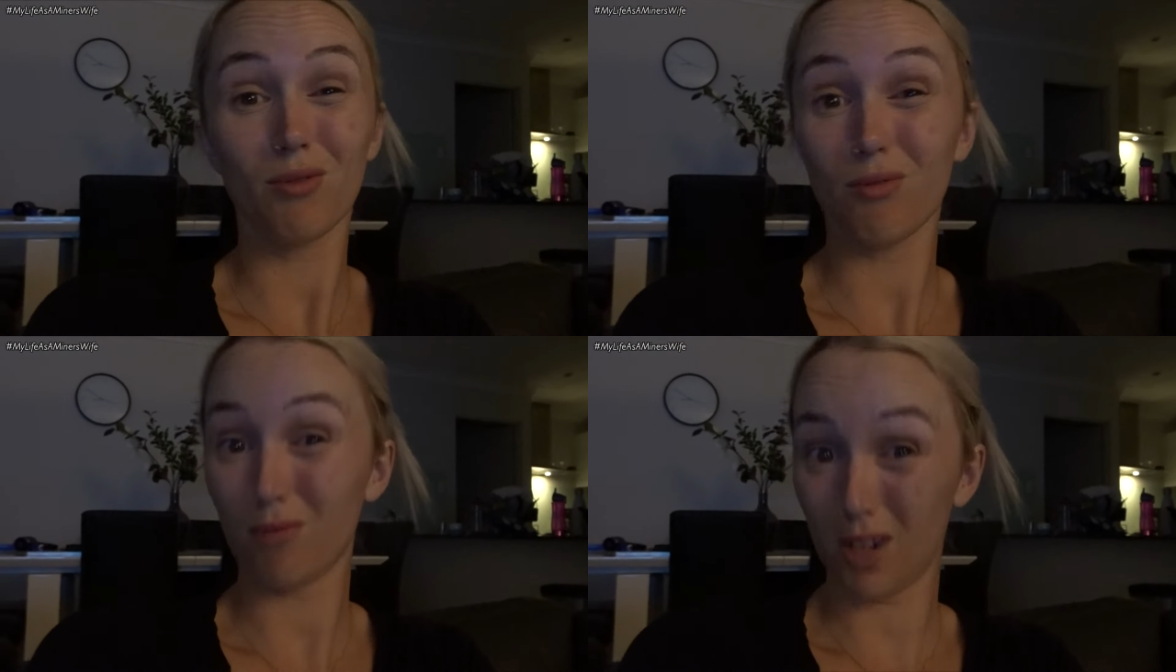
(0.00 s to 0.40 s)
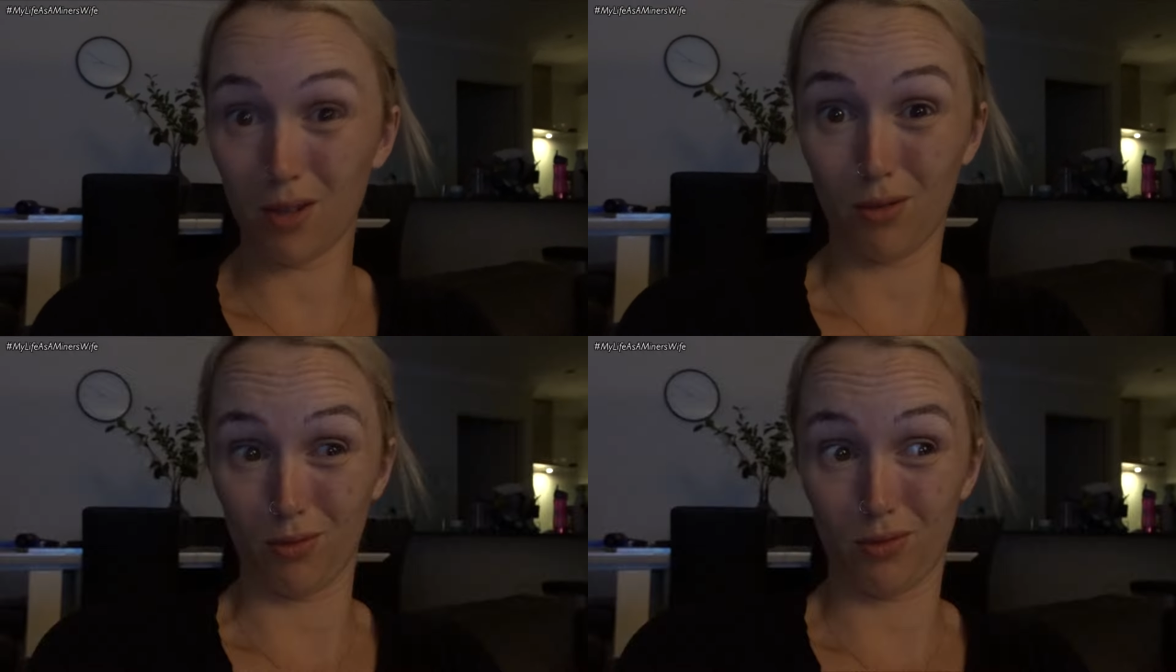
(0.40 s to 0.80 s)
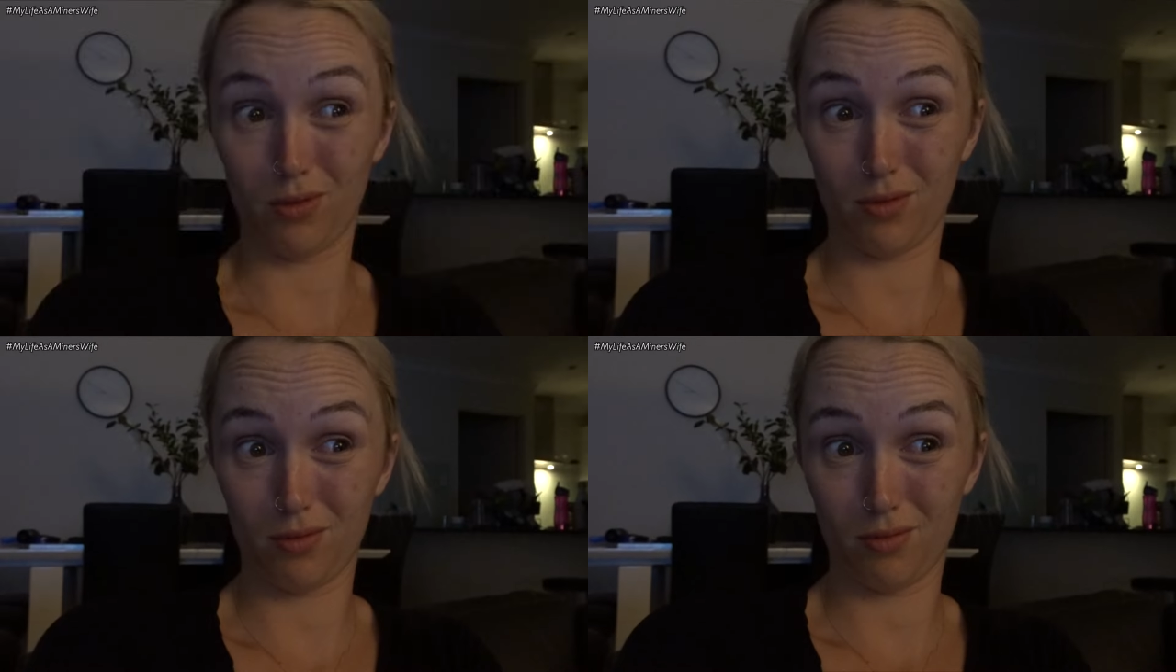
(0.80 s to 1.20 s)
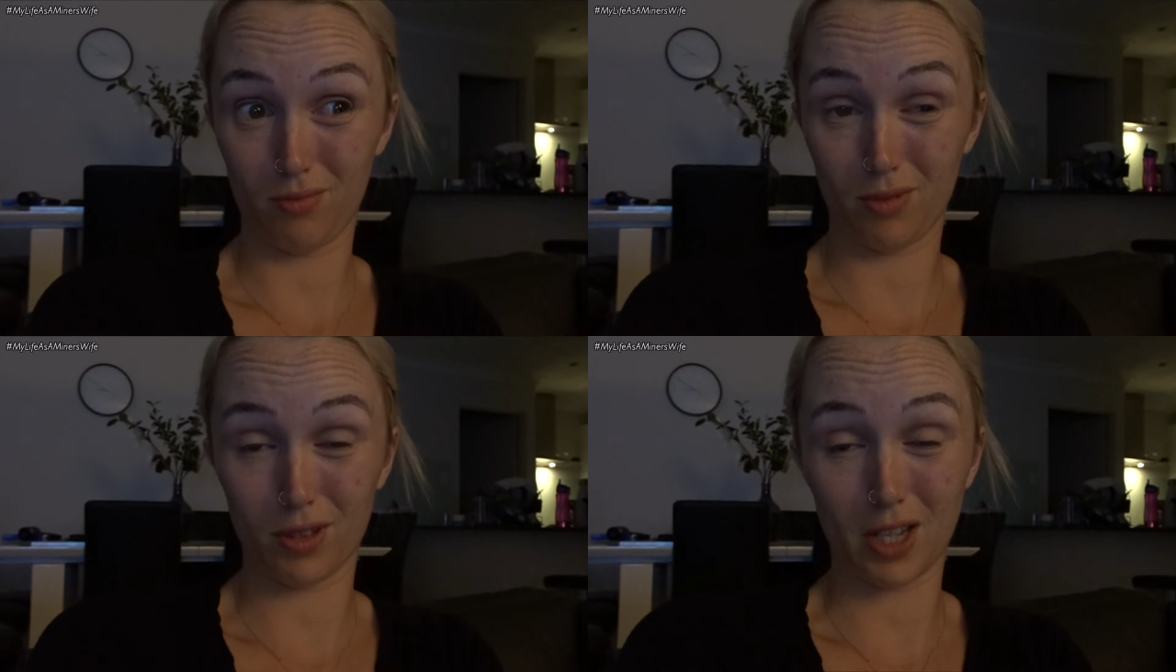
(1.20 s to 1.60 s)
wrinkles
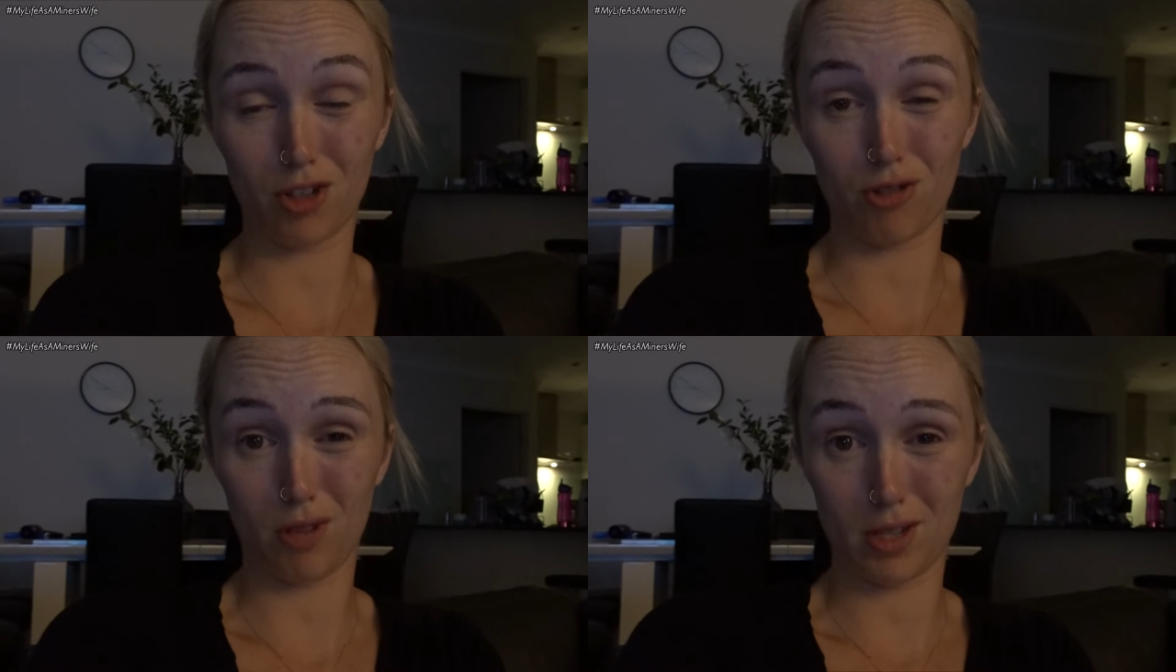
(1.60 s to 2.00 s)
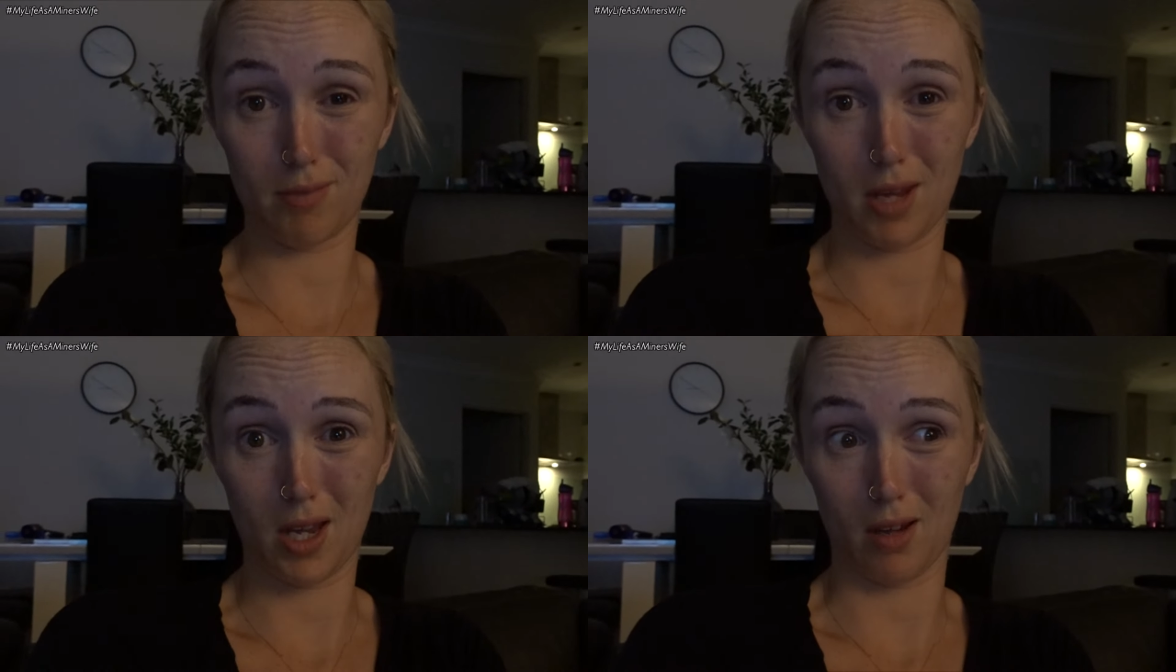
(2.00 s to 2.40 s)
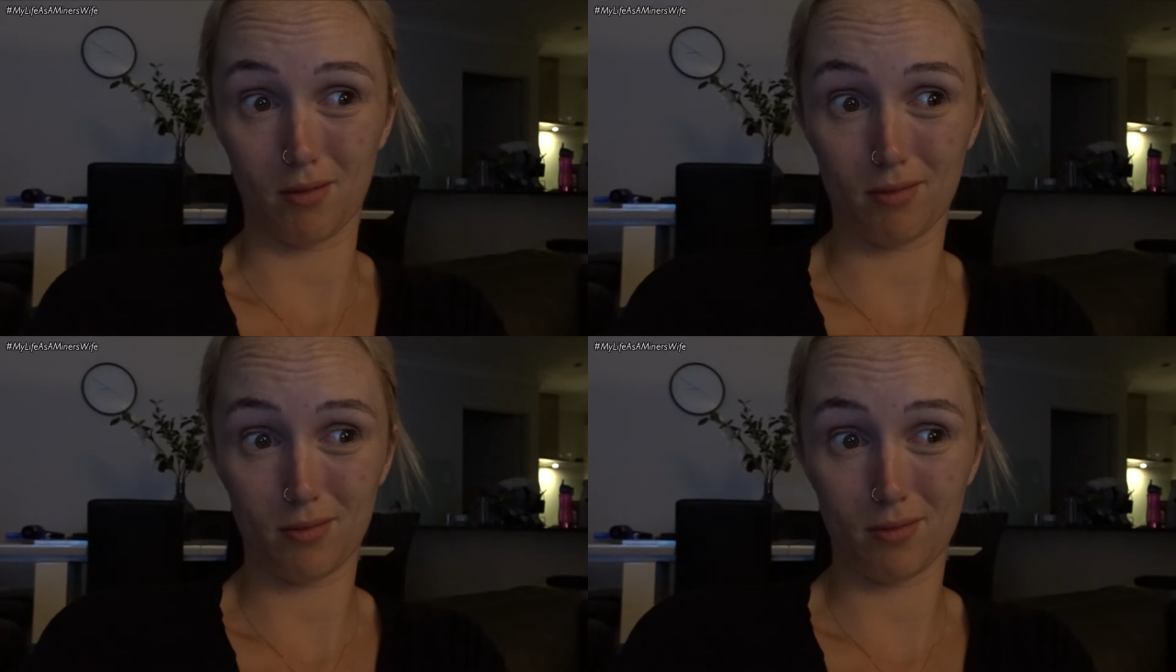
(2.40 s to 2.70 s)
because that stressed me out.